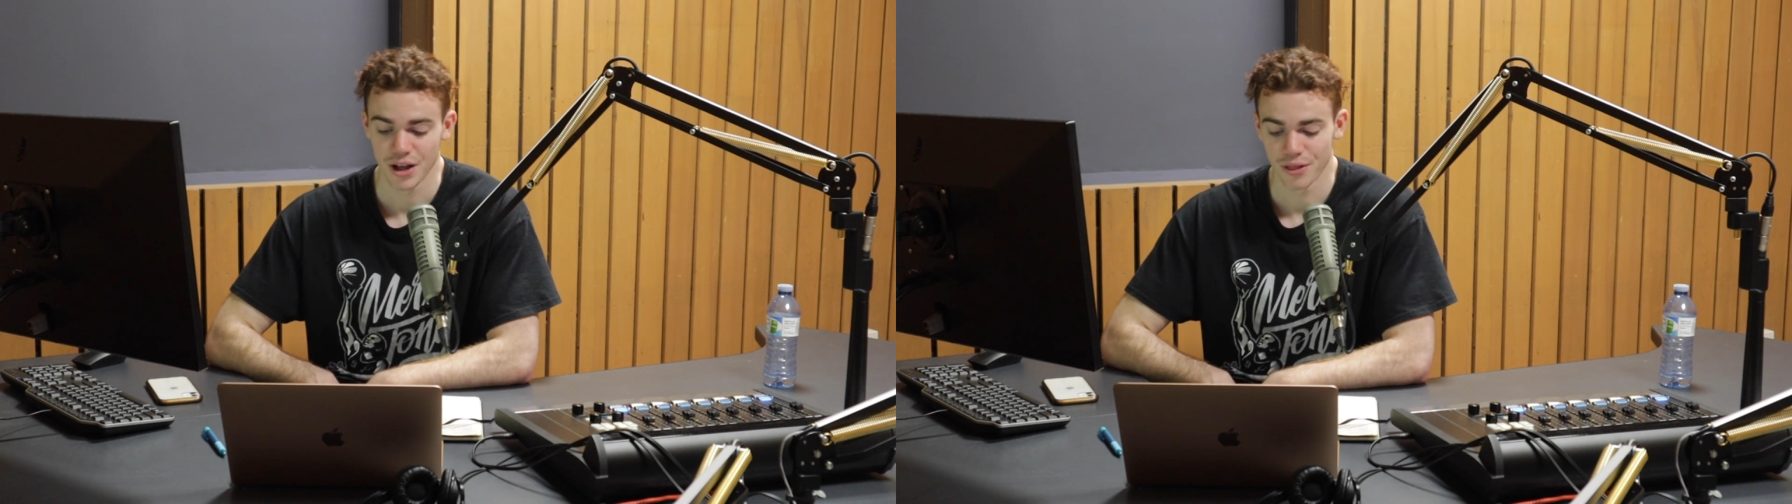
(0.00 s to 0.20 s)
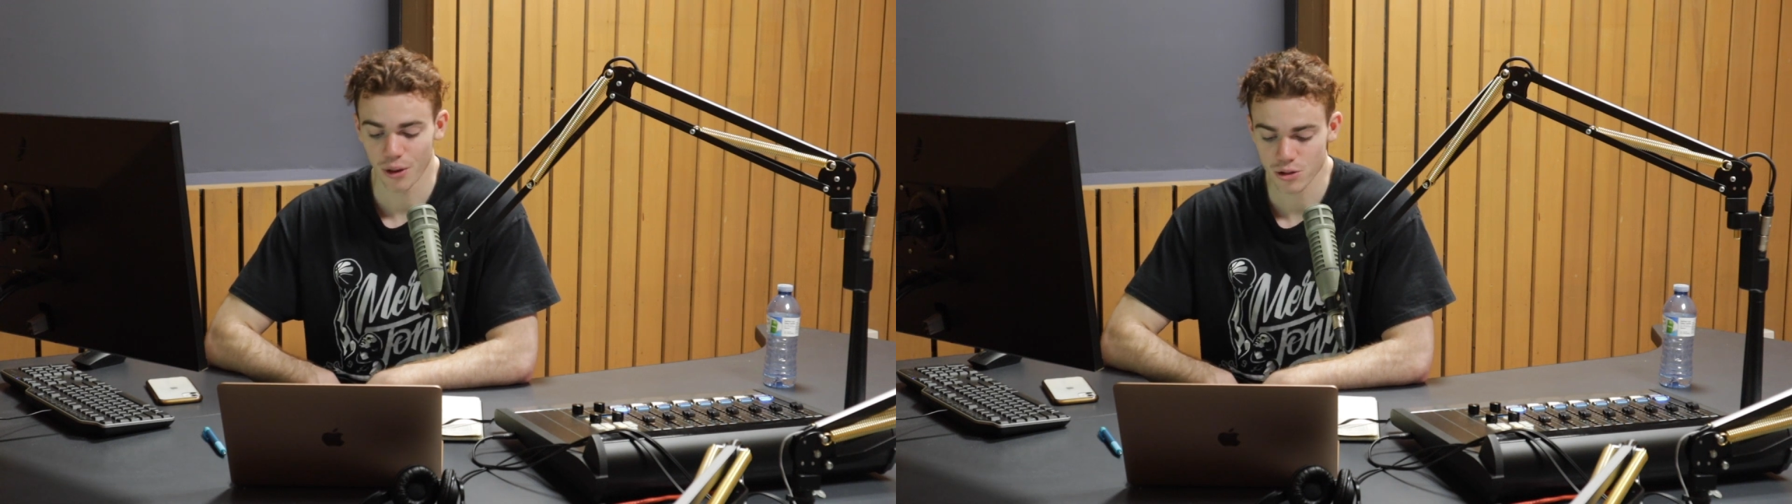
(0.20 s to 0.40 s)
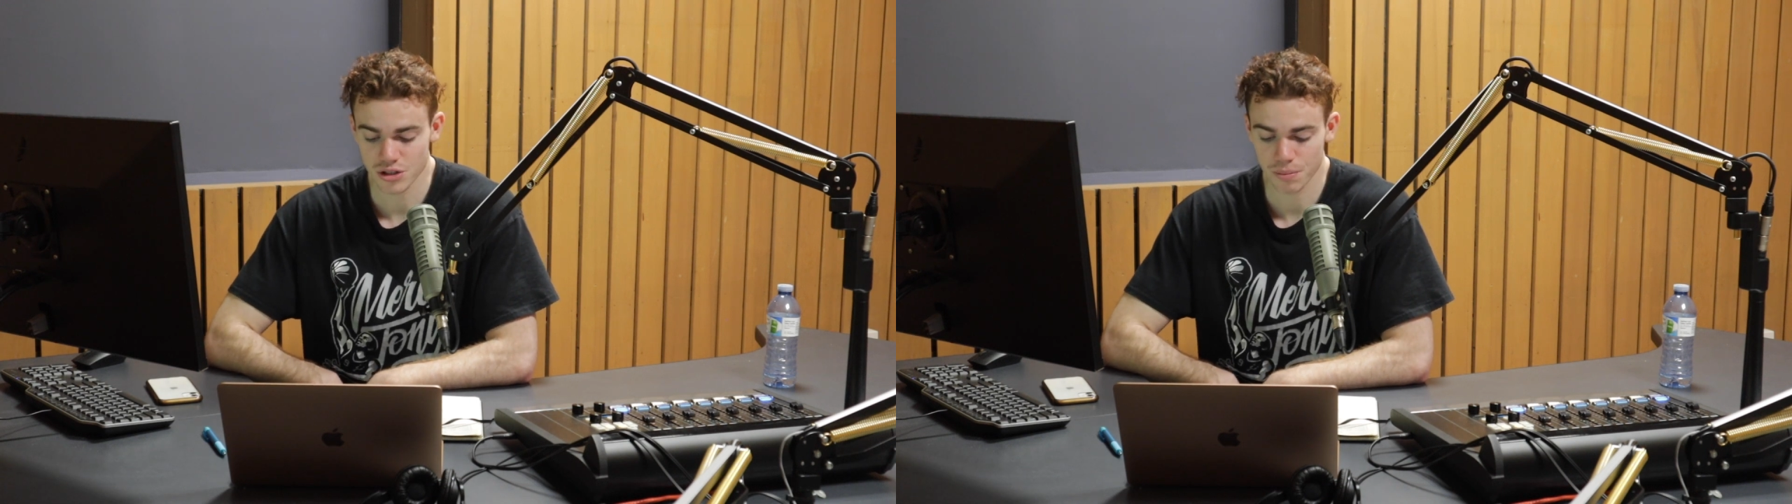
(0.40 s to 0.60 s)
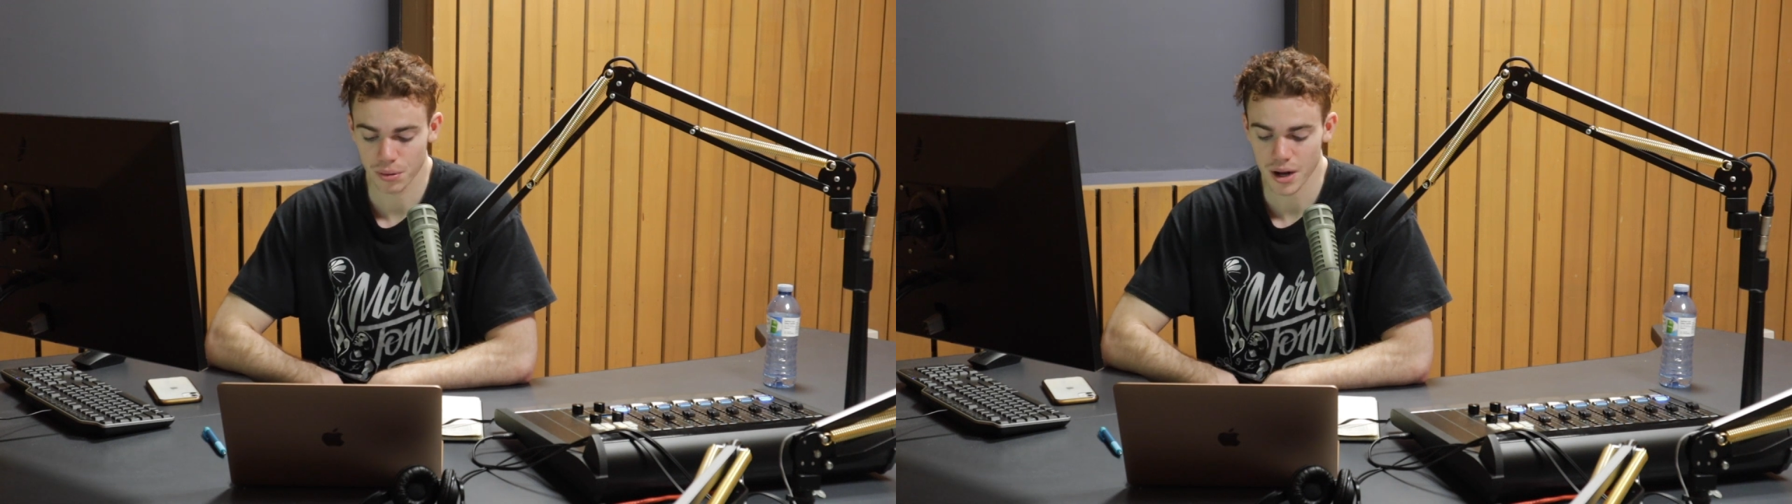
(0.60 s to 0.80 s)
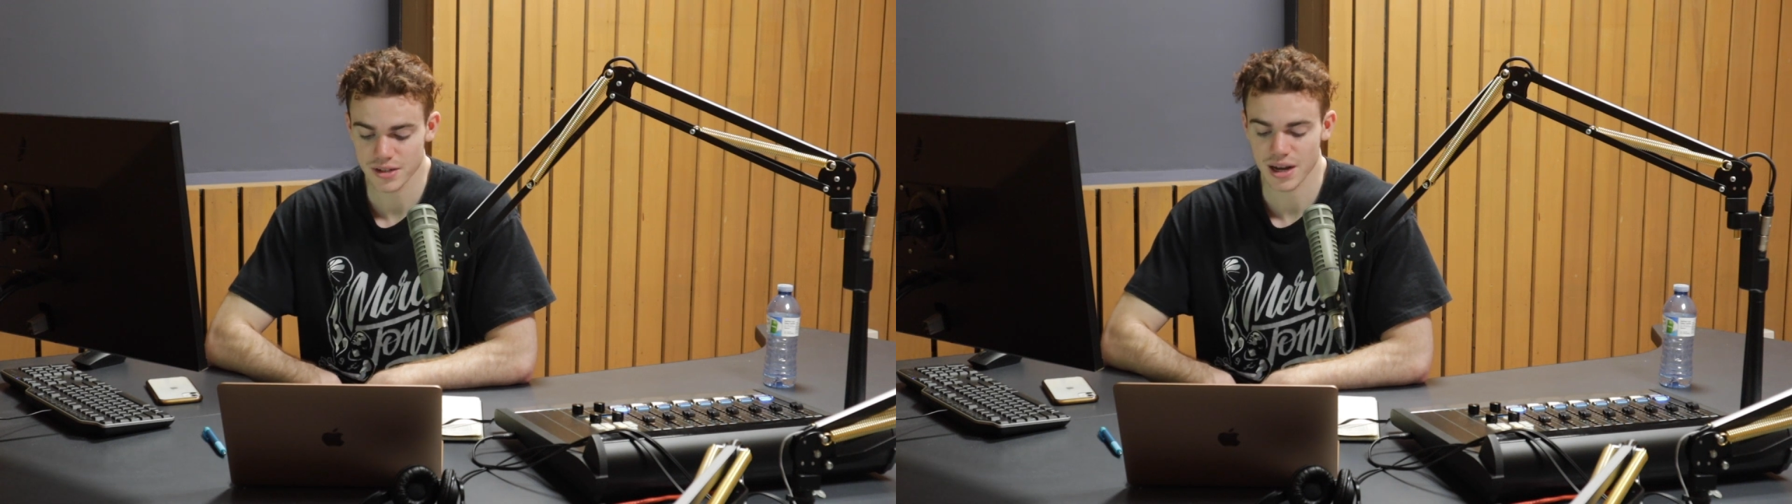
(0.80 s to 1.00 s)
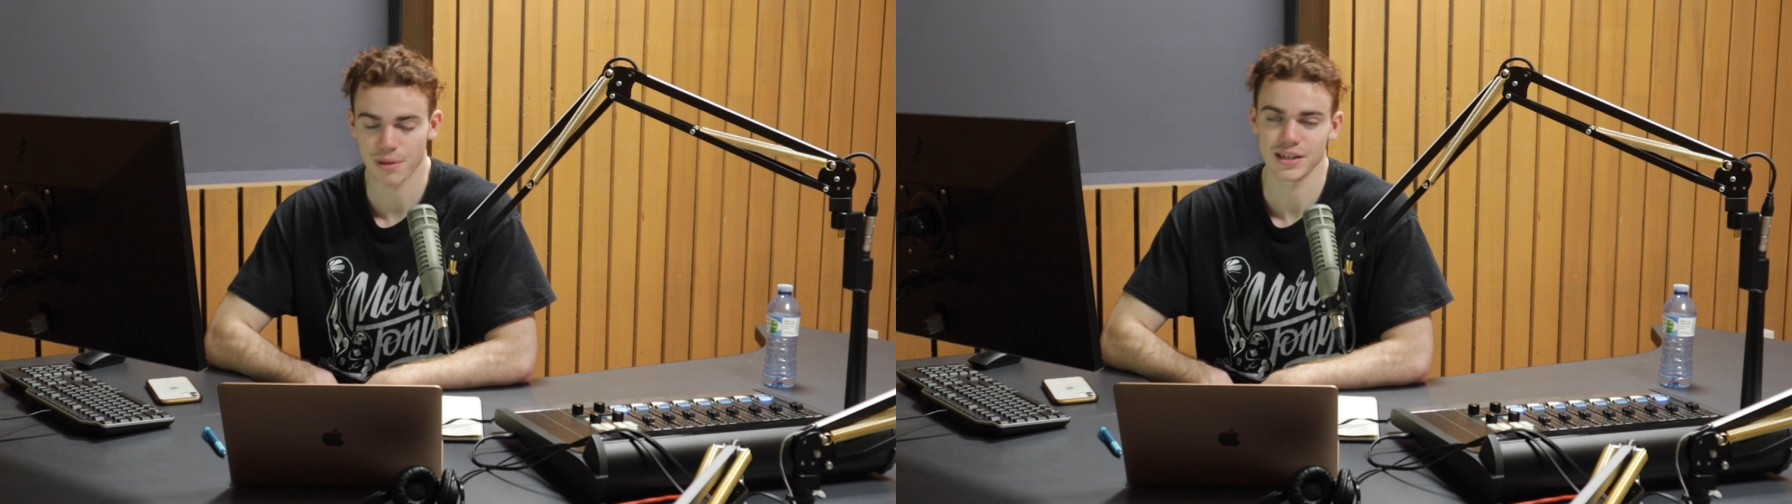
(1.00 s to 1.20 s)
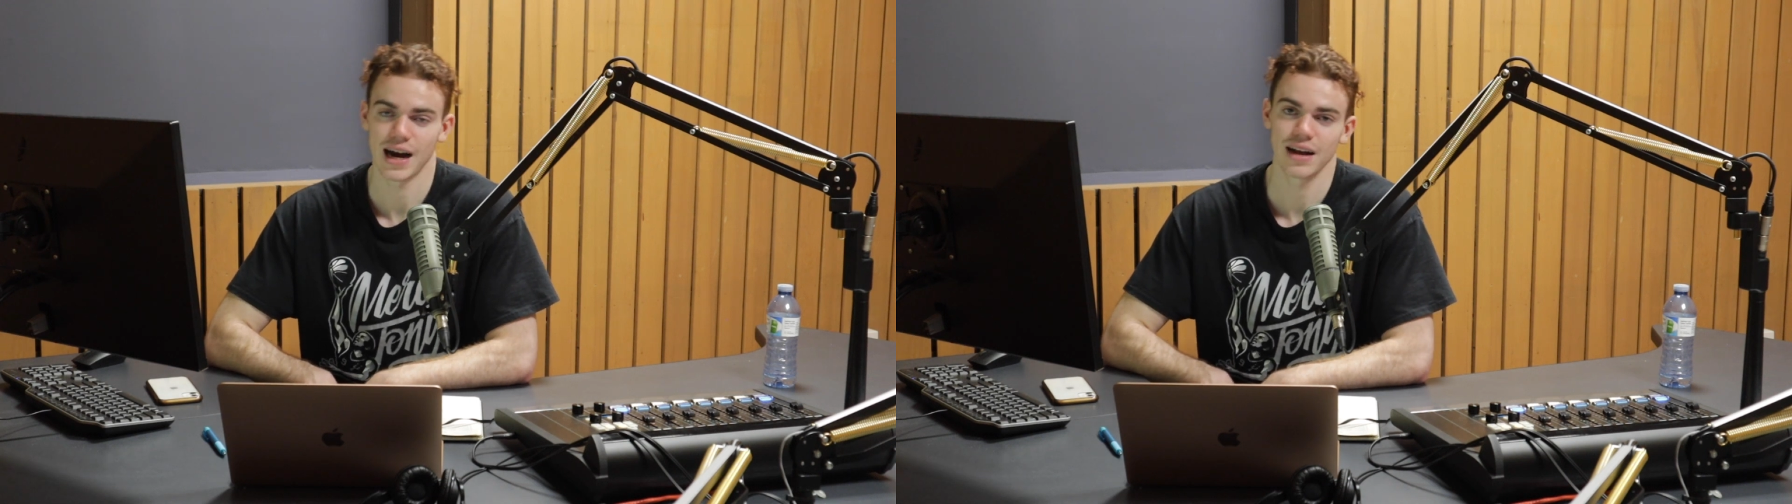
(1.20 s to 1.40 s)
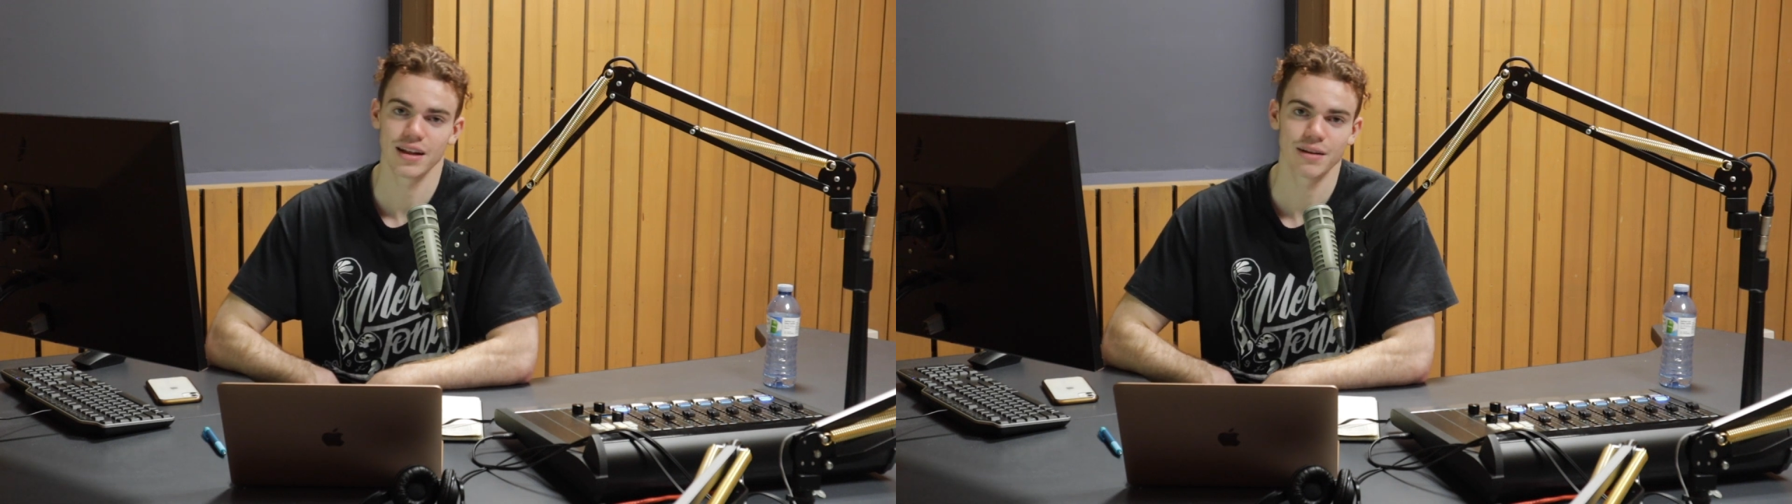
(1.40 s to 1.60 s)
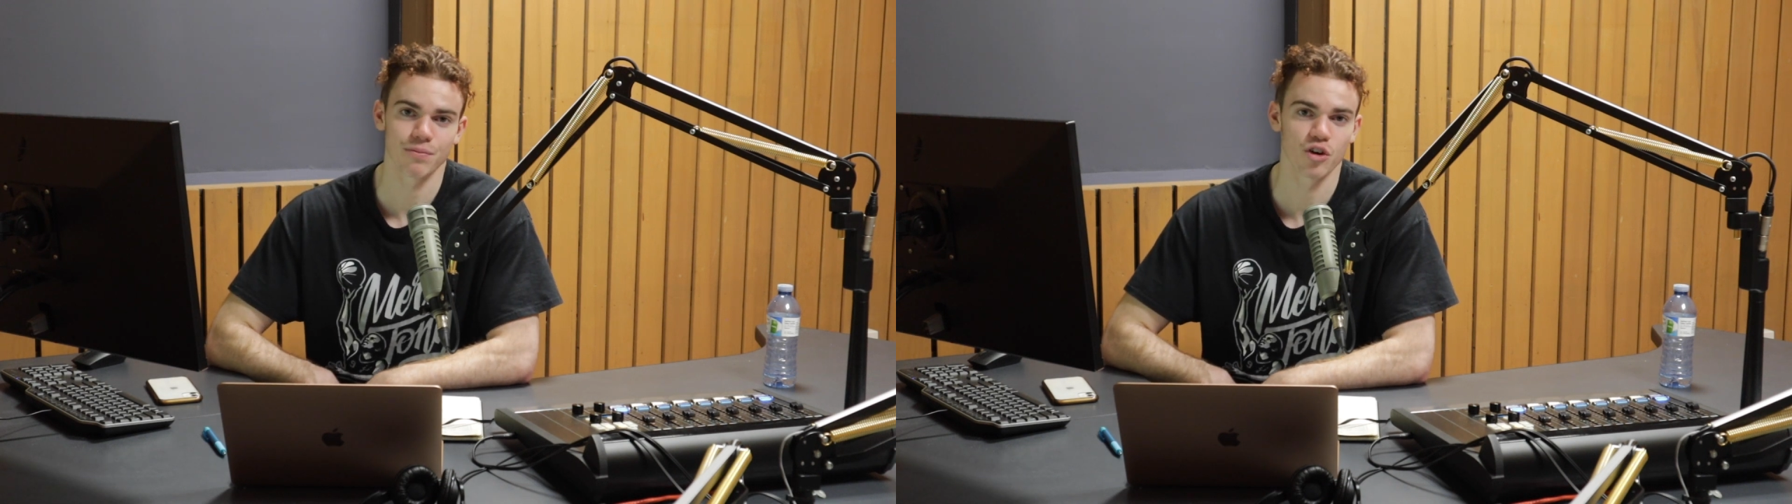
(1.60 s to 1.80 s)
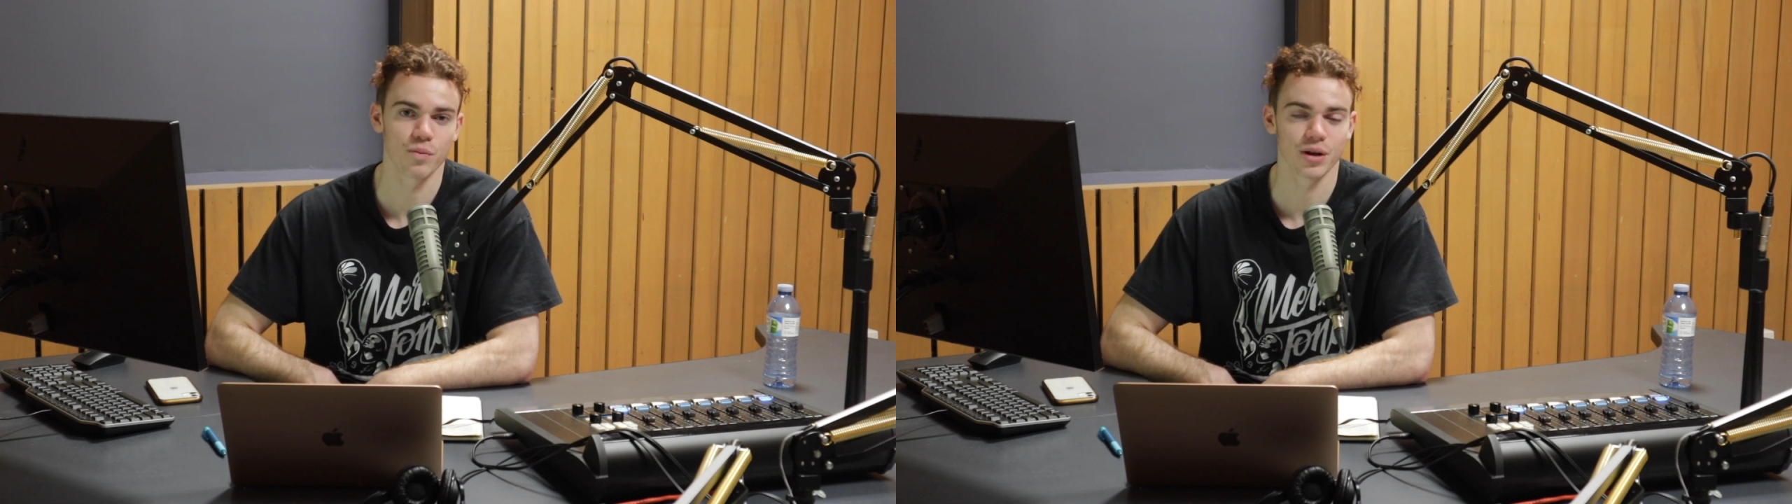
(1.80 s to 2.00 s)
Those are the players I wanted to
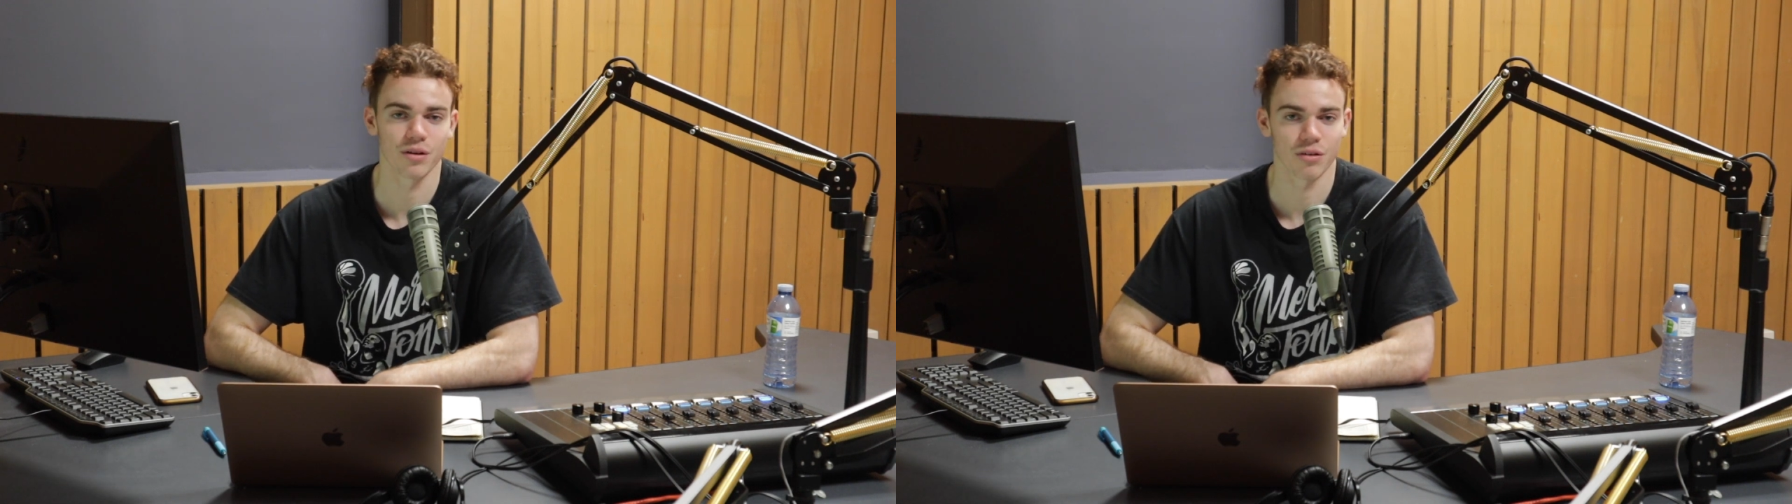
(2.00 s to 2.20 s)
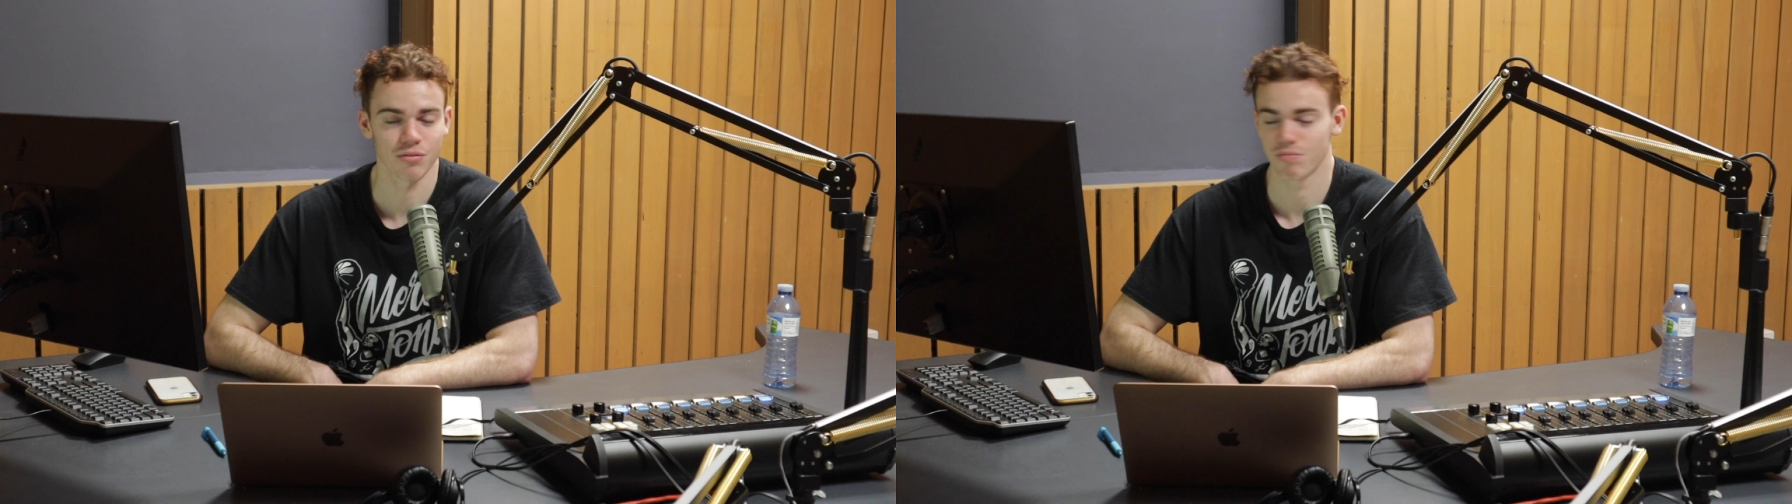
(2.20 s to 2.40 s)
highlight who've been